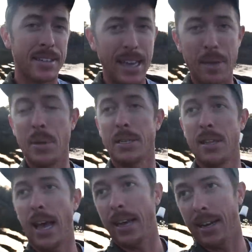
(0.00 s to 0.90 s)
Can't miss
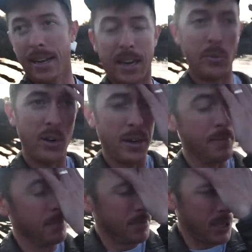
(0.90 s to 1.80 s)
that. I kind of
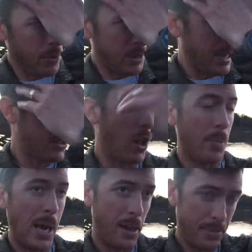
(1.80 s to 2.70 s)
want to see what that's all
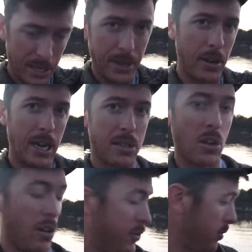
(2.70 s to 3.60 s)
about. Take you guys
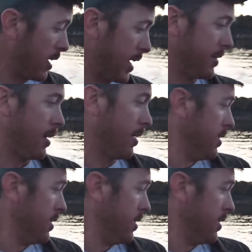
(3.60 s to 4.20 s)
along for the ride there.